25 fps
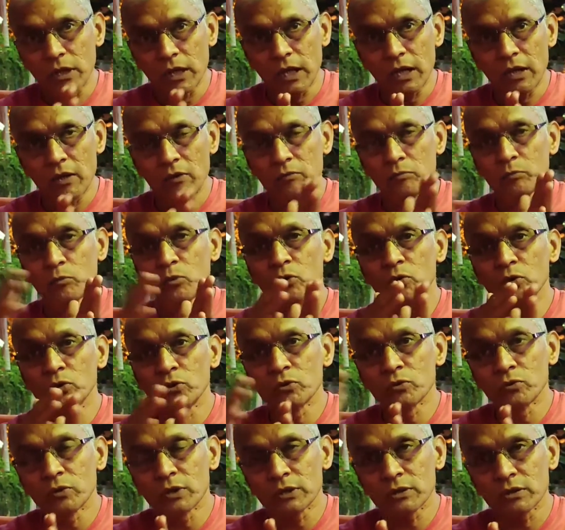have moved
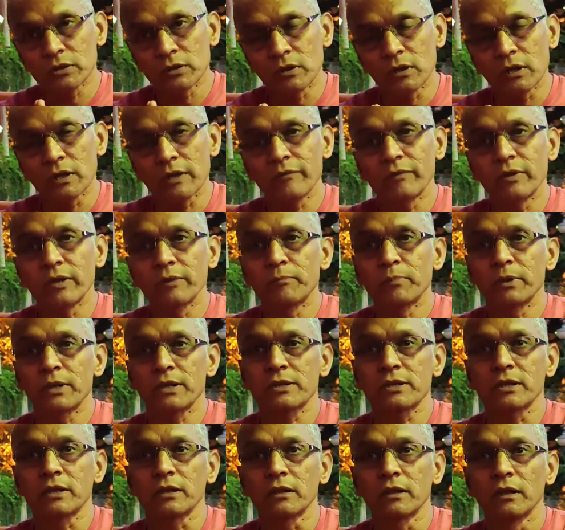towards a lot of
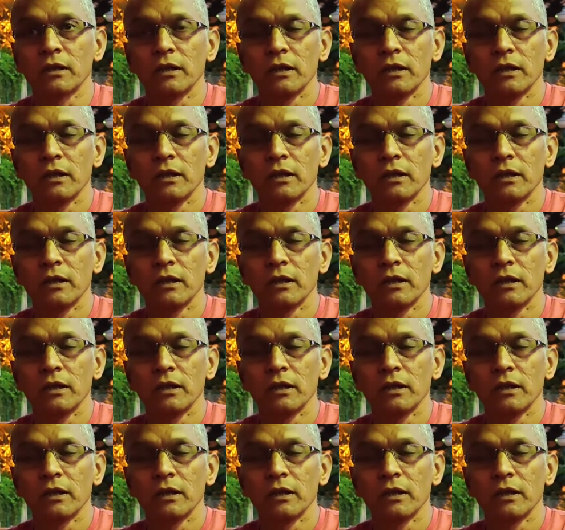depression,